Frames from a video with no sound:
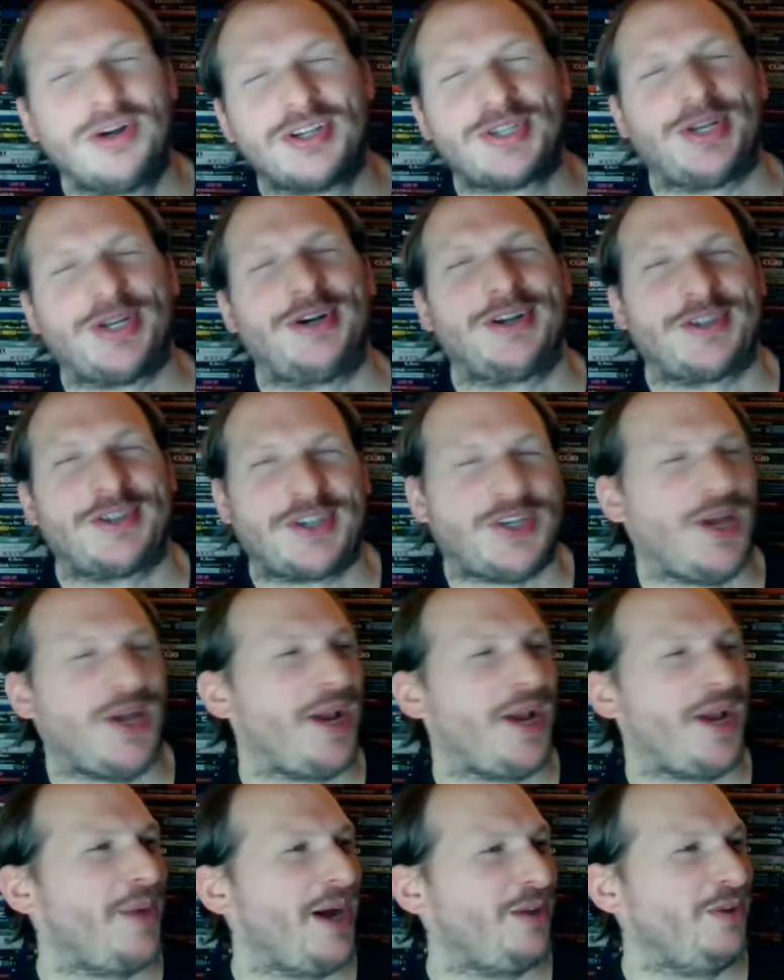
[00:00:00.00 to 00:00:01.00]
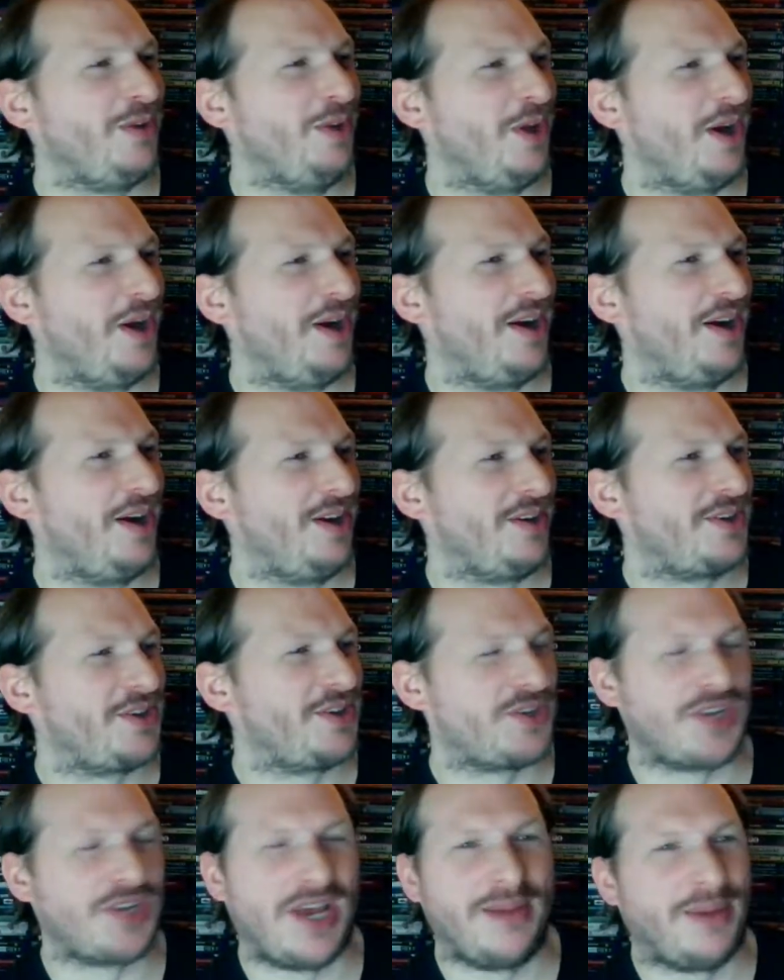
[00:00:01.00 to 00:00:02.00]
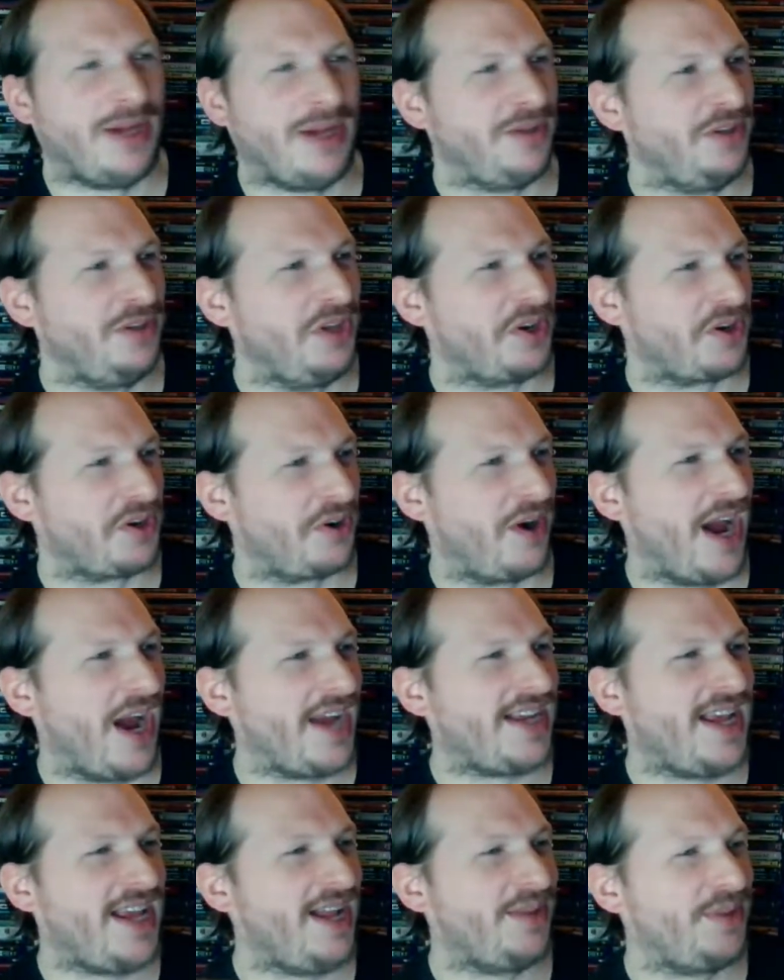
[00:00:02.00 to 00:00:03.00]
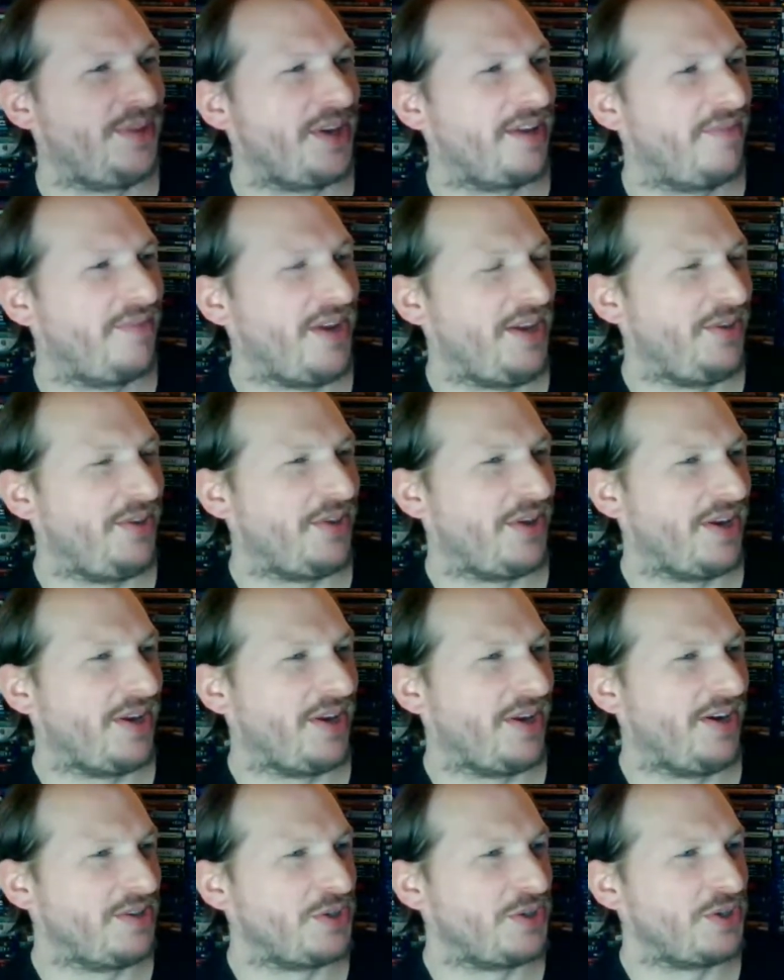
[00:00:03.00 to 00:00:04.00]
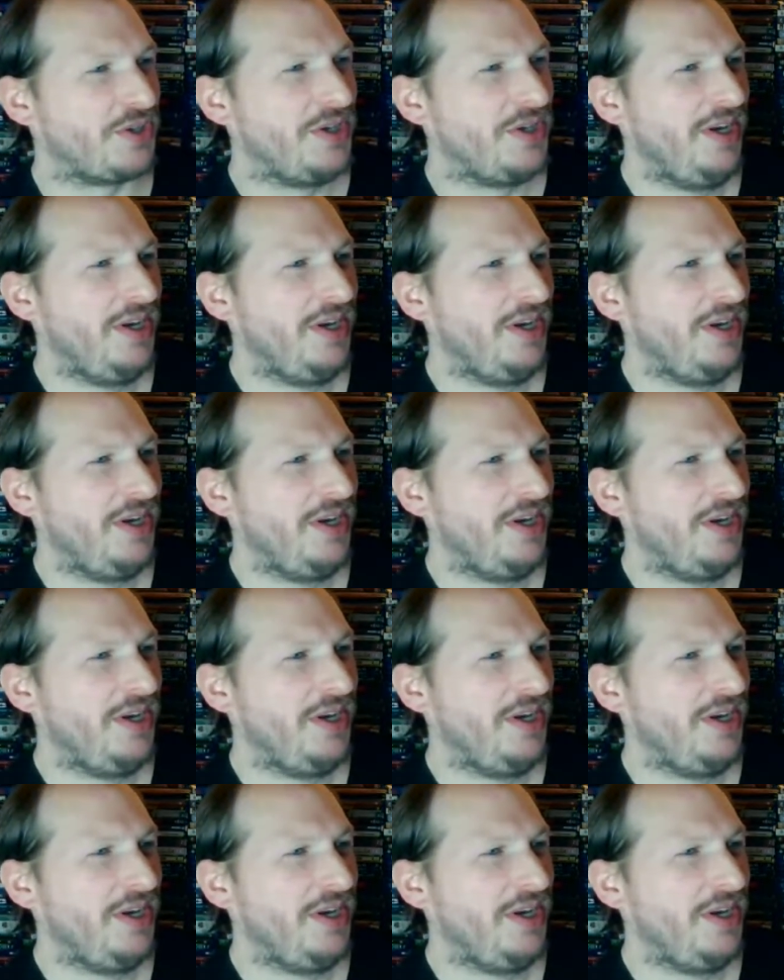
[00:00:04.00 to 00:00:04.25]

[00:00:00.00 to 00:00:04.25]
is there to say about Looker? I can't think of anything else.